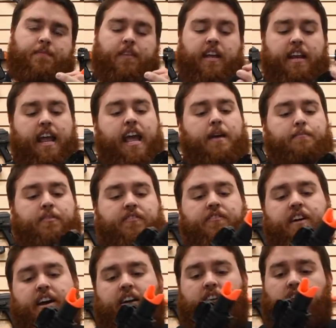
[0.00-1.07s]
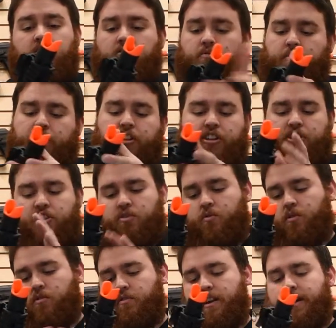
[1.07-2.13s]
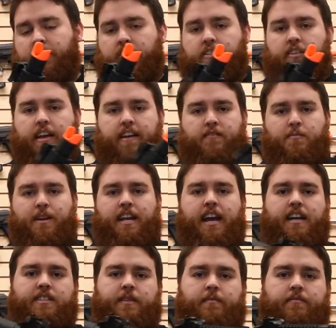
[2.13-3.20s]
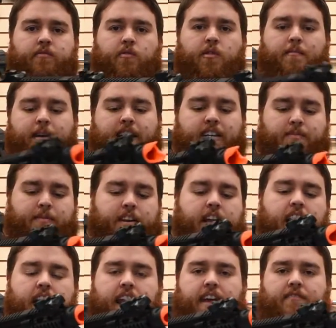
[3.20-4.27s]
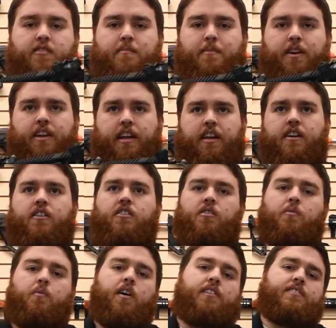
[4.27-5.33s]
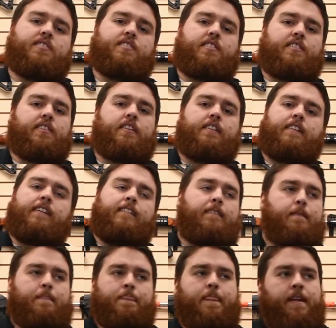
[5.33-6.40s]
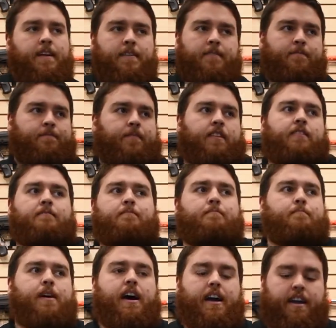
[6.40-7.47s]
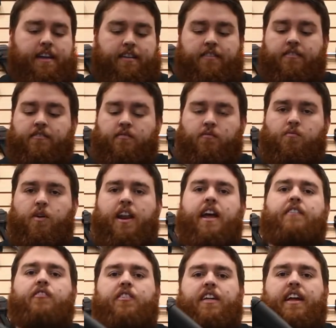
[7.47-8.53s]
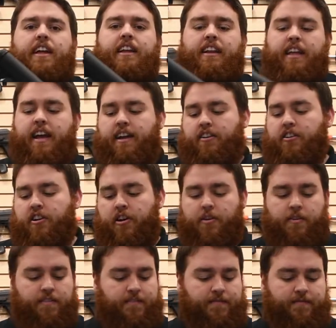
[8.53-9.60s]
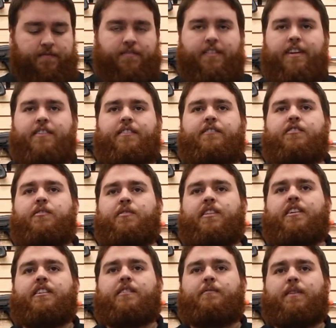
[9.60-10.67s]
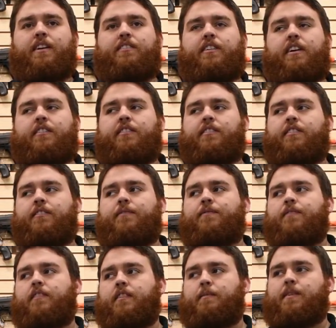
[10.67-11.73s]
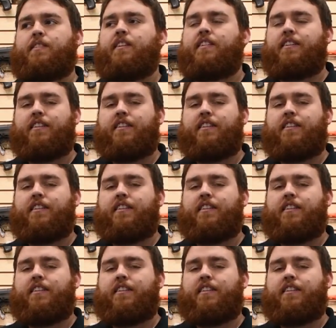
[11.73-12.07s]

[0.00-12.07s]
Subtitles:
an amplifier, really short rail. Everybody has M4 mags, but not everybody wants to buy whatever they can get, you know? I don't even know if that didn't make sense. Let me say that